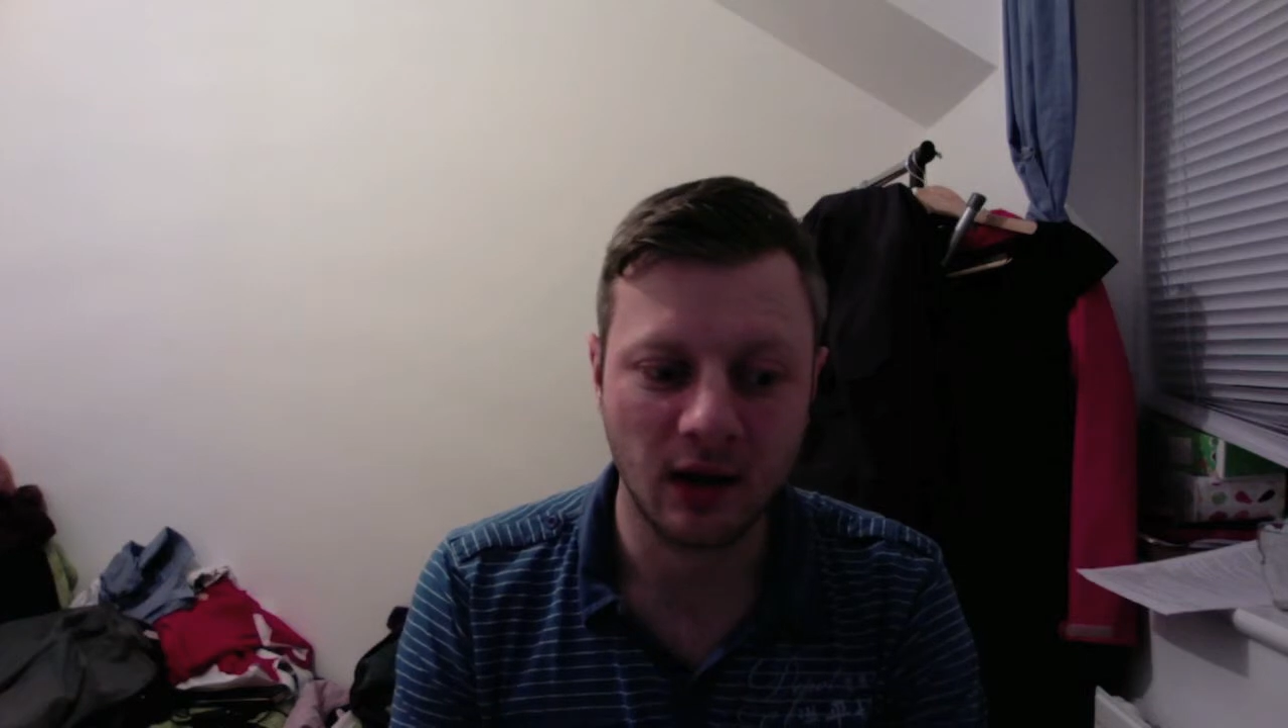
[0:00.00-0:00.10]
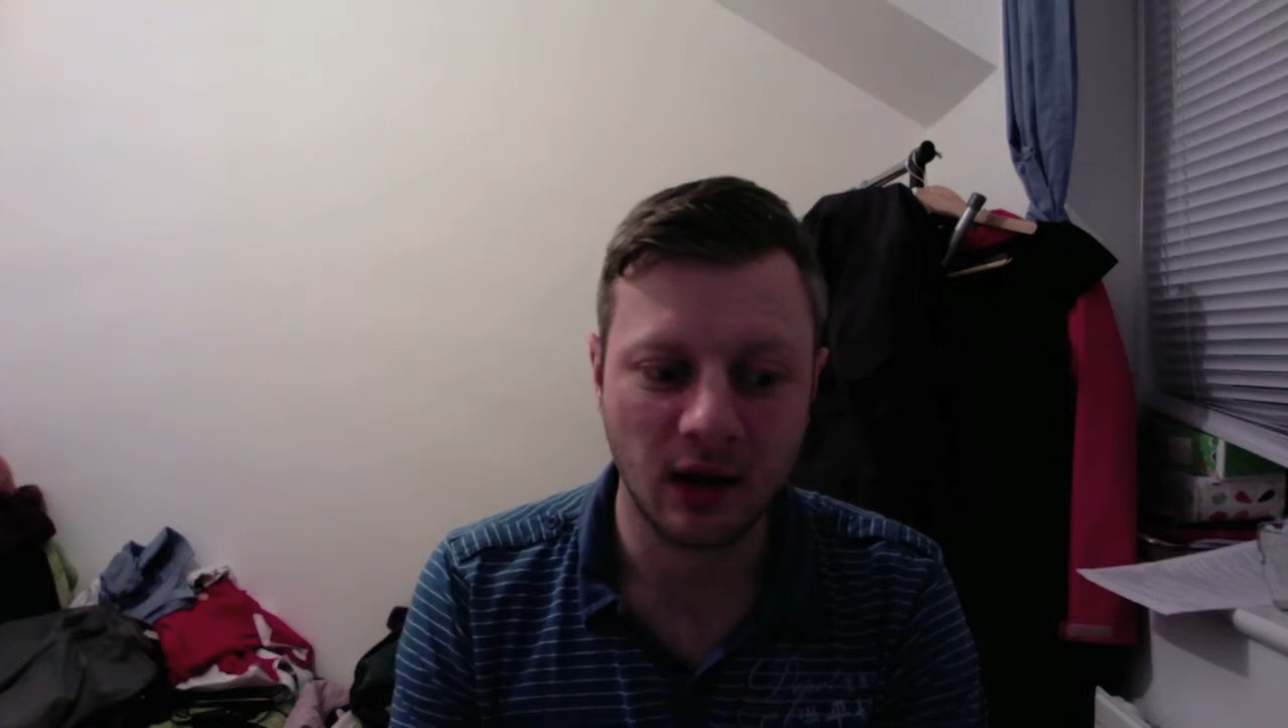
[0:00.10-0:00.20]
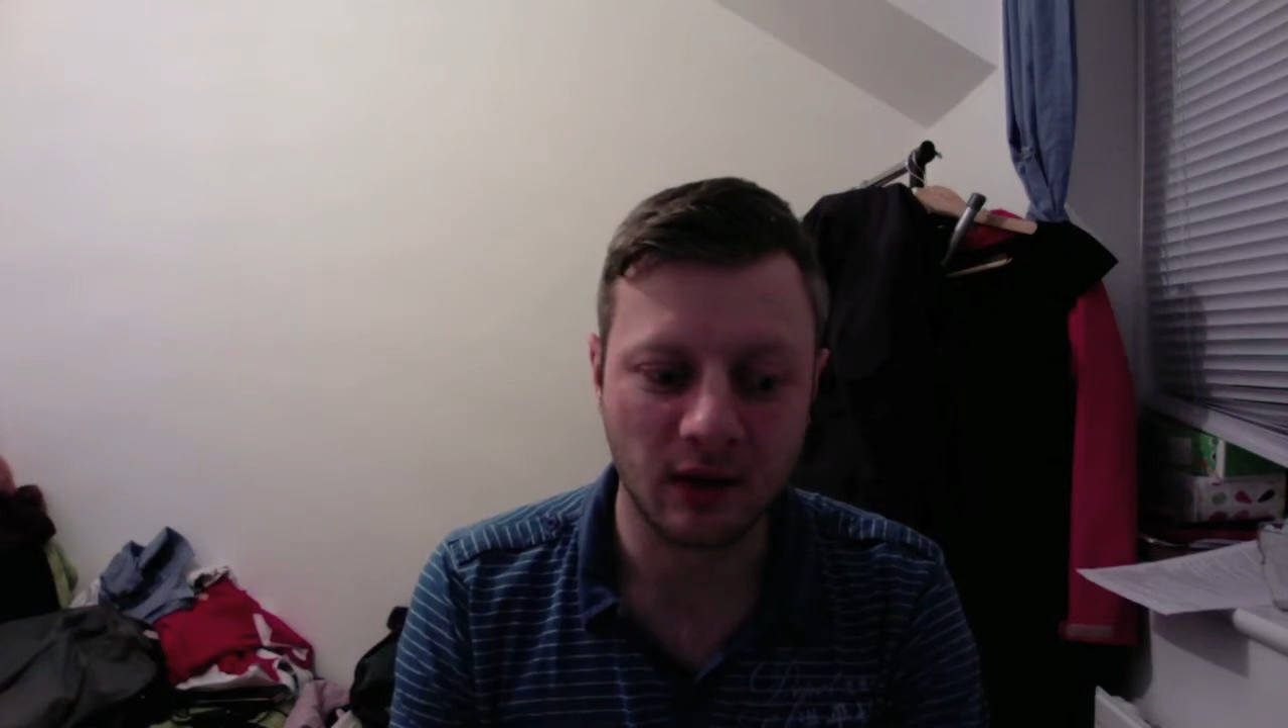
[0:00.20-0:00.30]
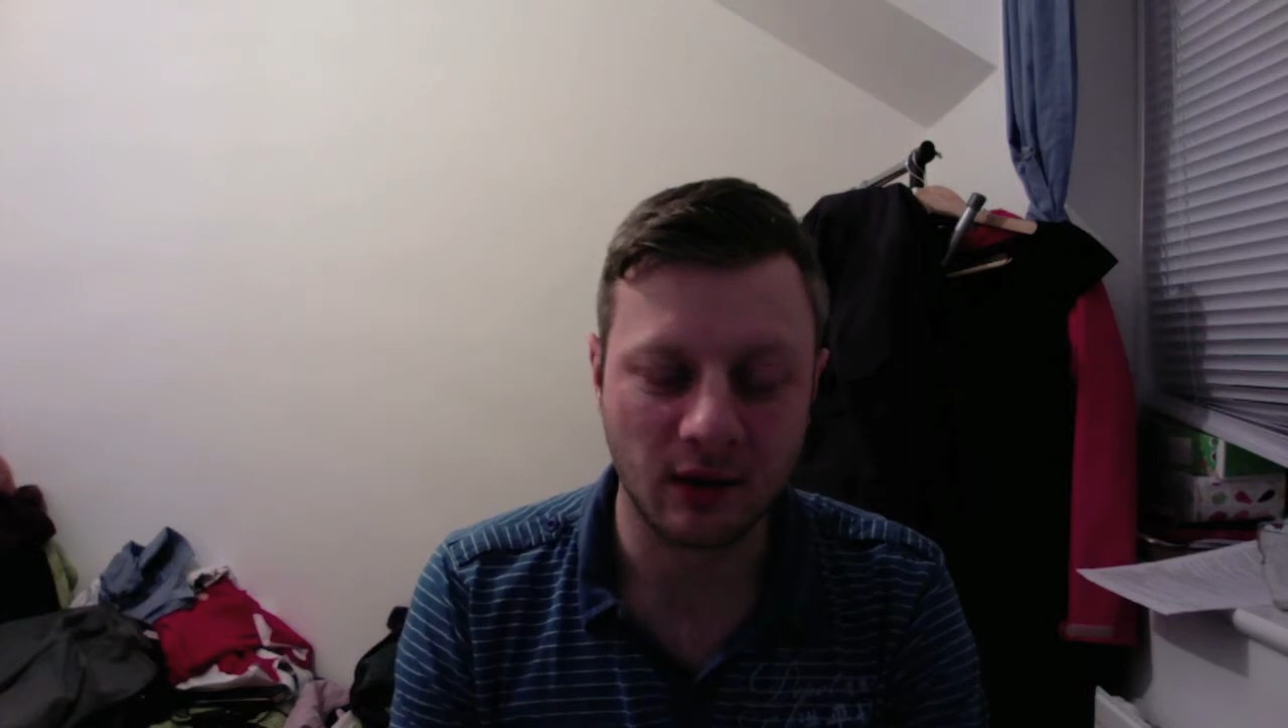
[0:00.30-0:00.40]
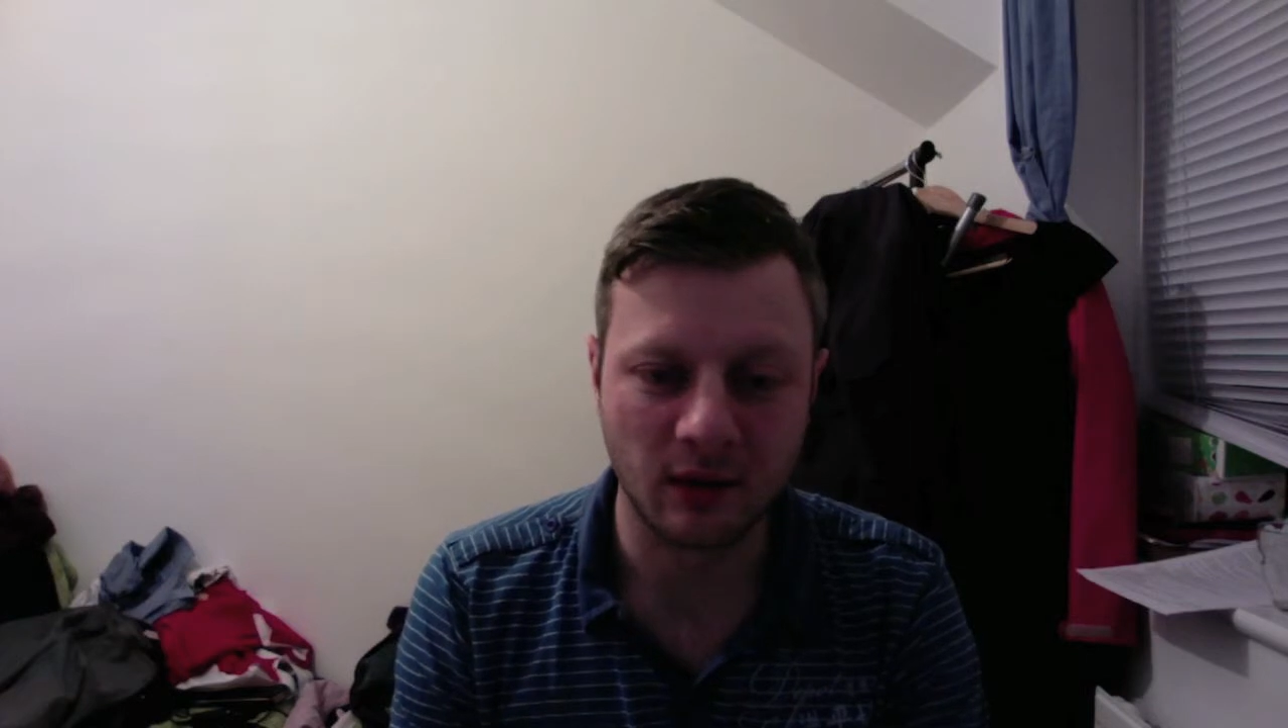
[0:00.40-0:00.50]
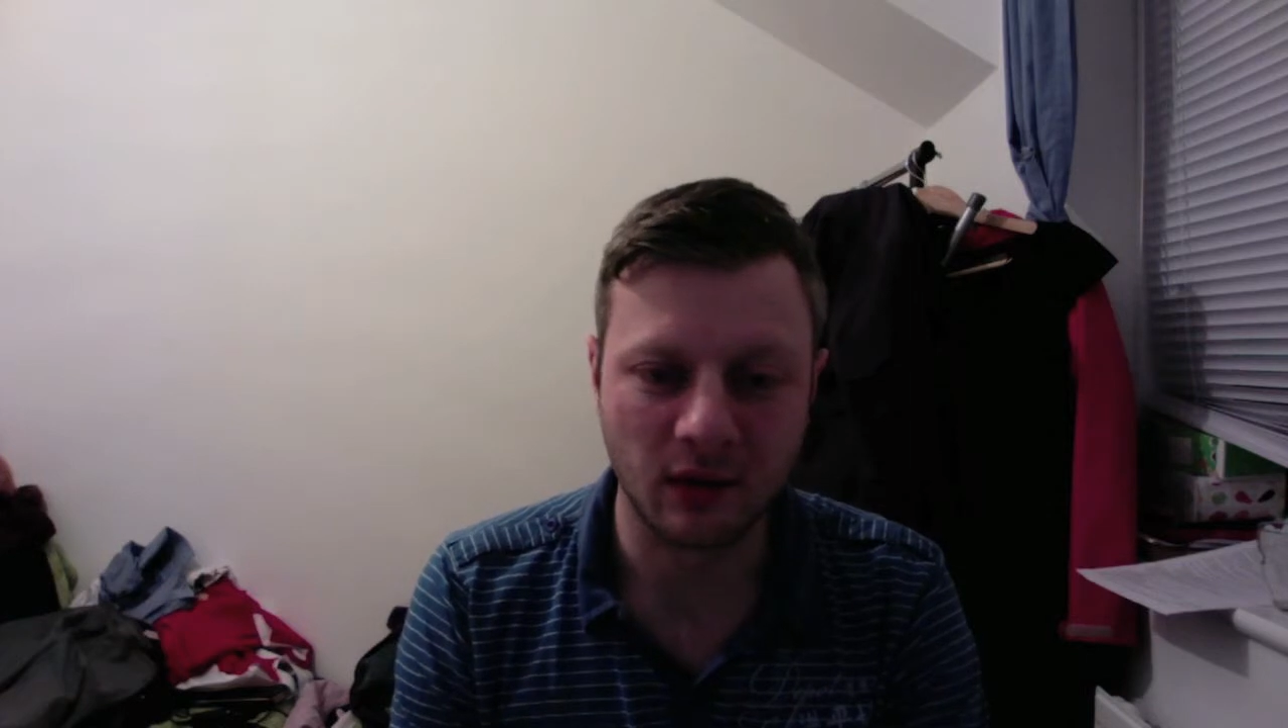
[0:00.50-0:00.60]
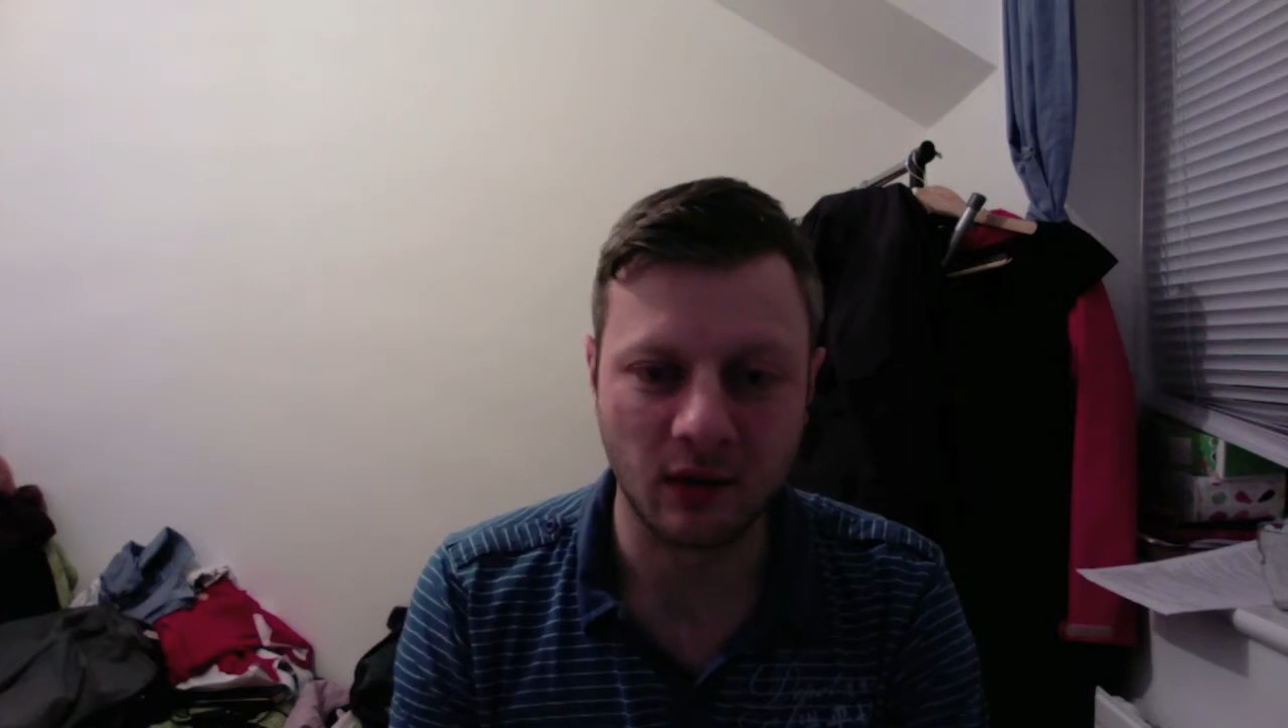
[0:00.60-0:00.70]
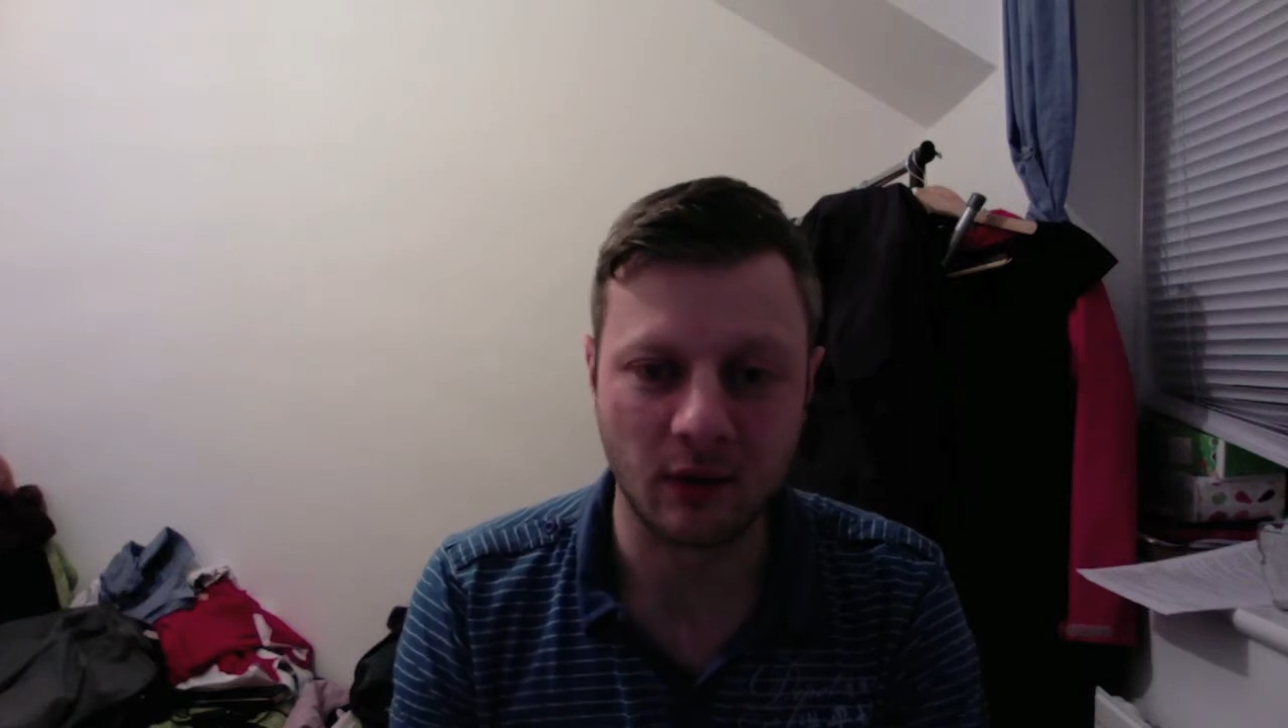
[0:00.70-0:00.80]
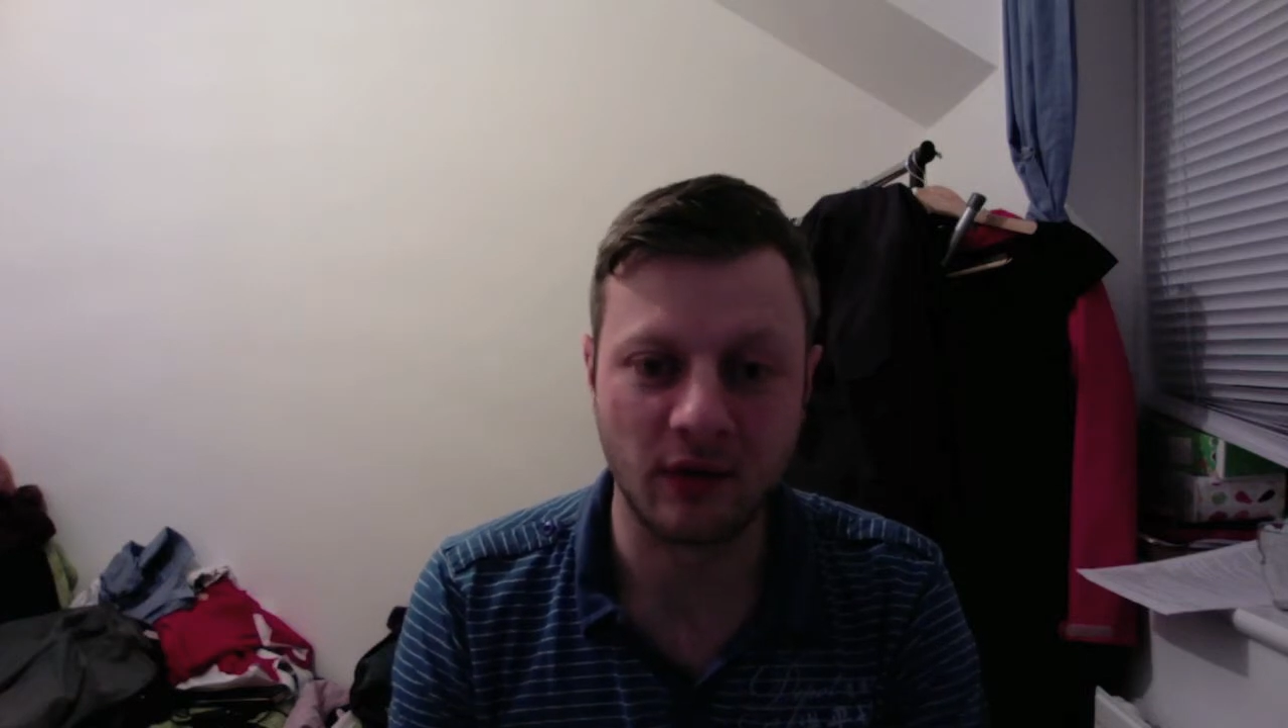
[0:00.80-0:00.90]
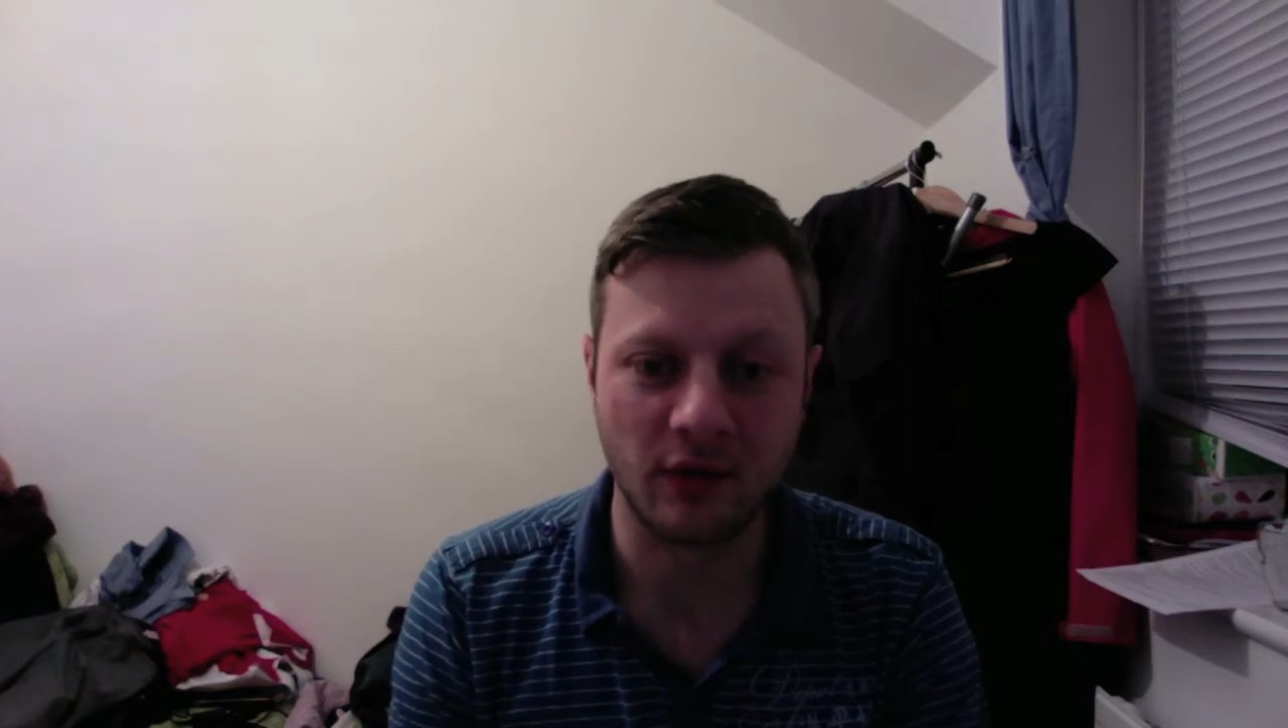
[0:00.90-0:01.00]
I think
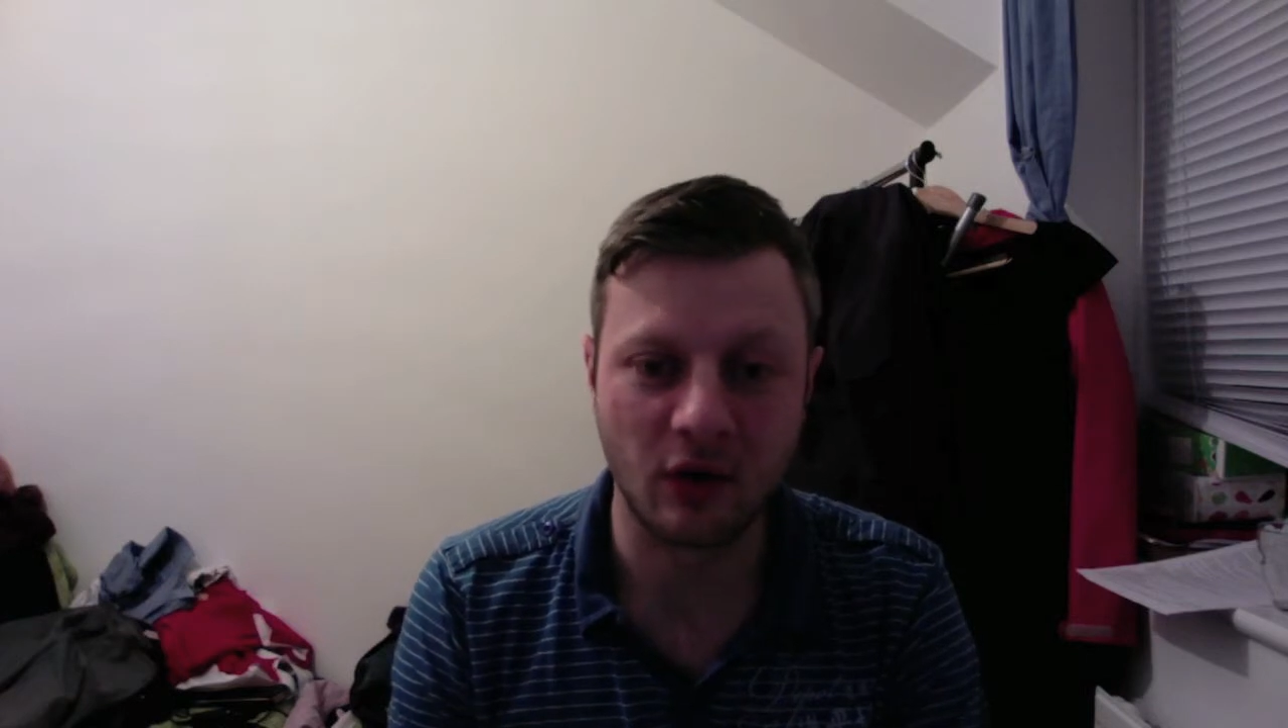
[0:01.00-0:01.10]
we've